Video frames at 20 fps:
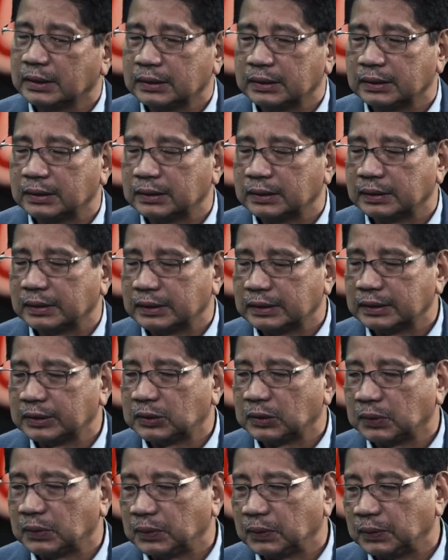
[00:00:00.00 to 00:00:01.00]
Uh,
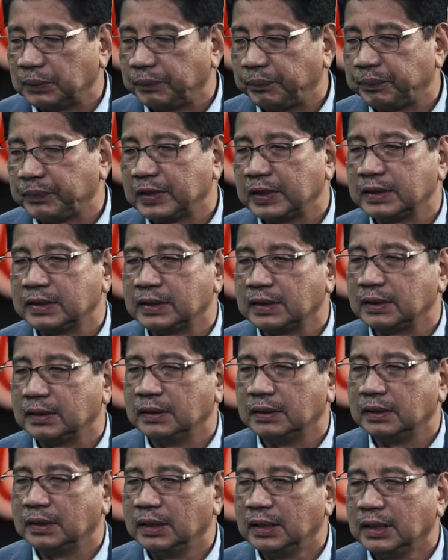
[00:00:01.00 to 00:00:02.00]
so he said,